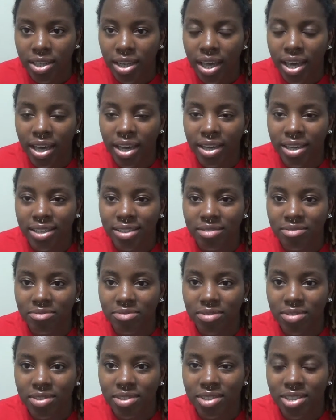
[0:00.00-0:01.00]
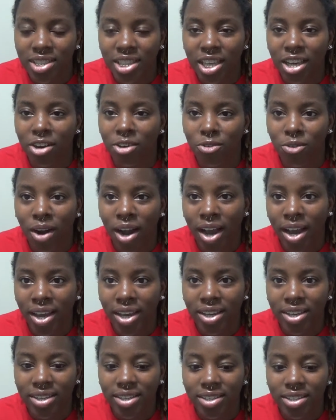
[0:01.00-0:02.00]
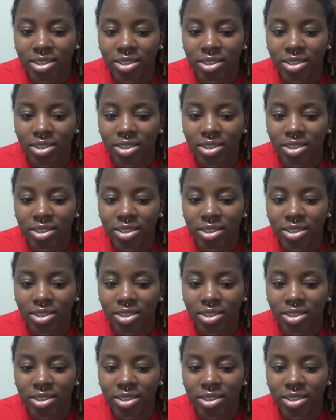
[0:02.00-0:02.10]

like, they're right.